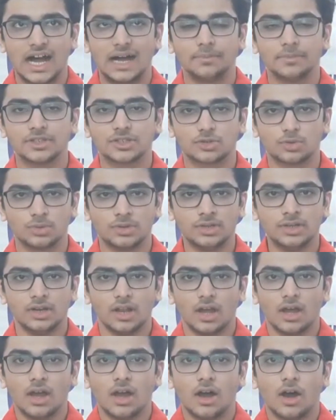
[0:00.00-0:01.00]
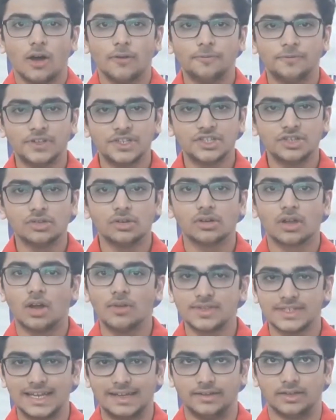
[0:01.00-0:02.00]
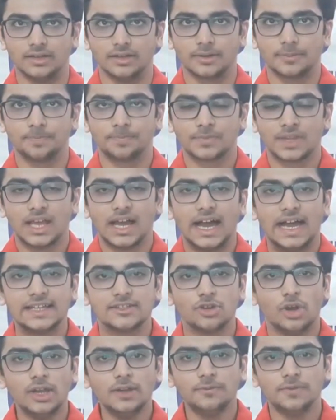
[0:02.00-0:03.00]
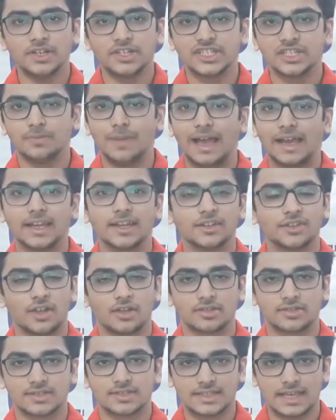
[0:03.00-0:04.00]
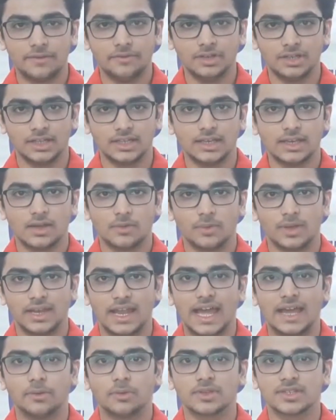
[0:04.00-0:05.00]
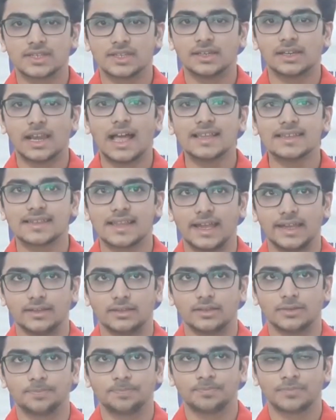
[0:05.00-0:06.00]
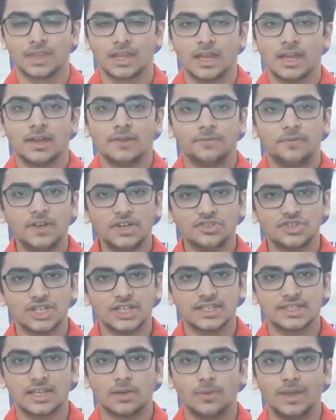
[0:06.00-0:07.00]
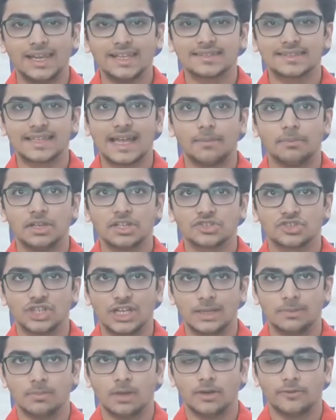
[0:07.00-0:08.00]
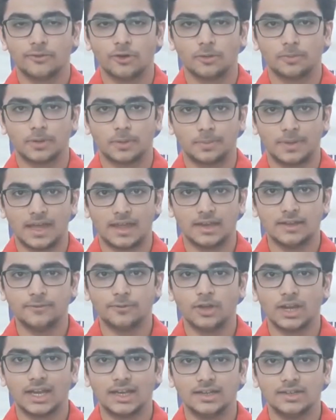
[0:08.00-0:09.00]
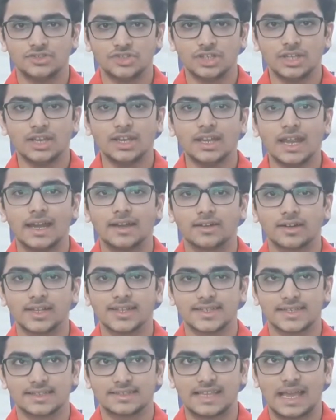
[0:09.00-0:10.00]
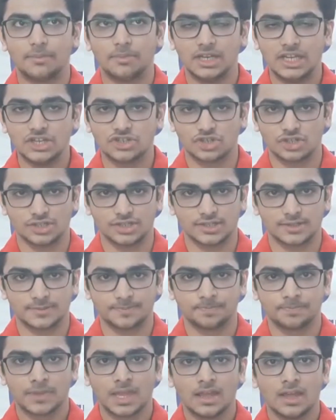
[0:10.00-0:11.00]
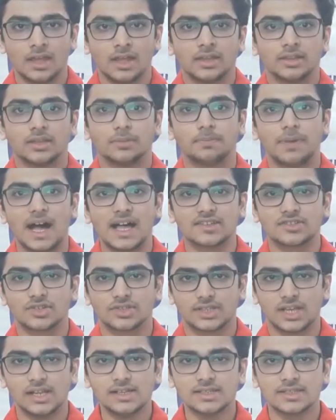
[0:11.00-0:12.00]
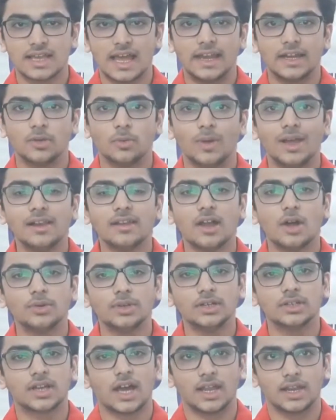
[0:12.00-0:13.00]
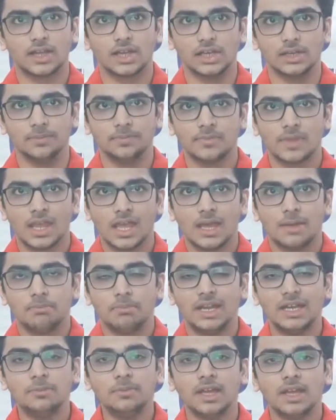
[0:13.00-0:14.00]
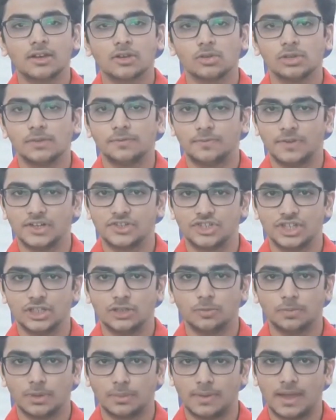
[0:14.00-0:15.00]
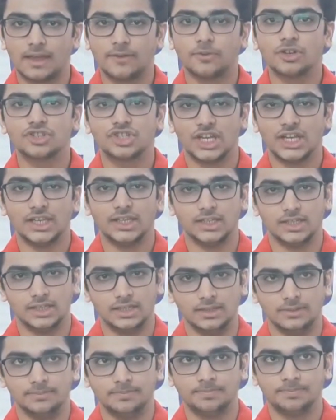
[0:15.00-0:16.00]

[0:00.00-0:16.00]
I am a student of FIITJEE Gurgaon Centre. I joined FIITJEE back in two thousand seventeen when I was in class nine. FIITJEE is a well-established name for preparing for engineering entrance examinations. The past results and a well-rounded curriculum made me enroll in FIITJEE to prepare for J E E.